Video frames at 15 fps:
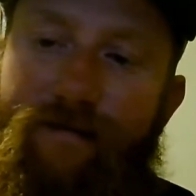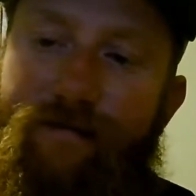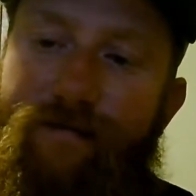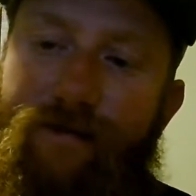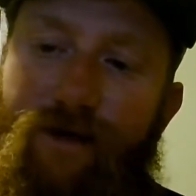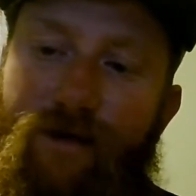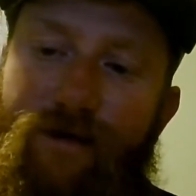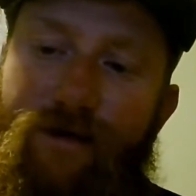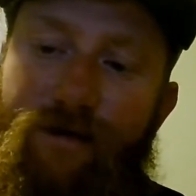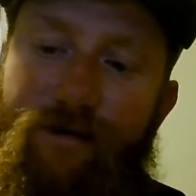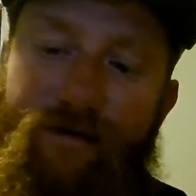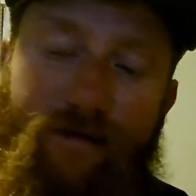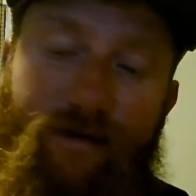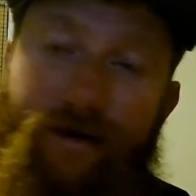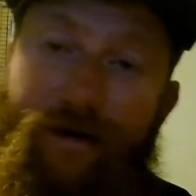chartreuse,
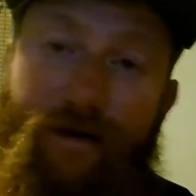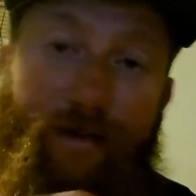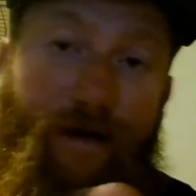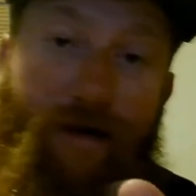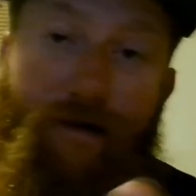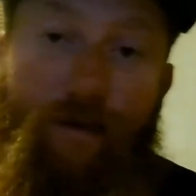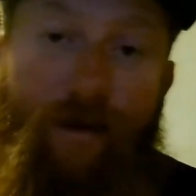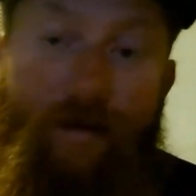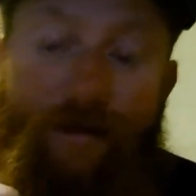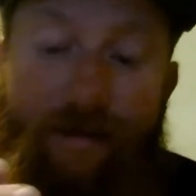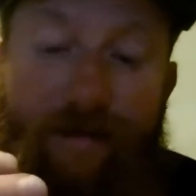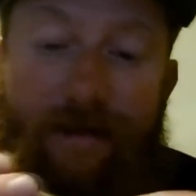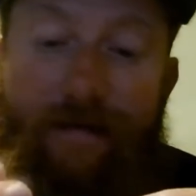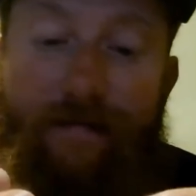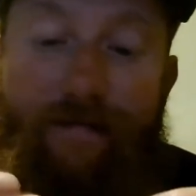or you can buy the ones that,
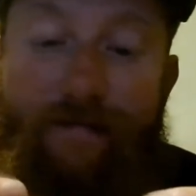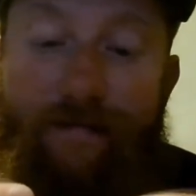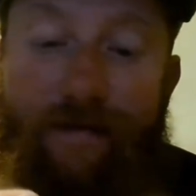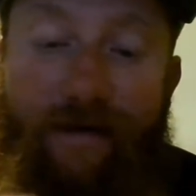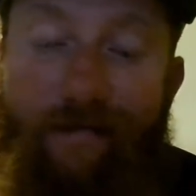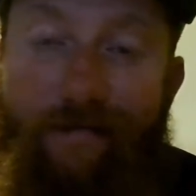like,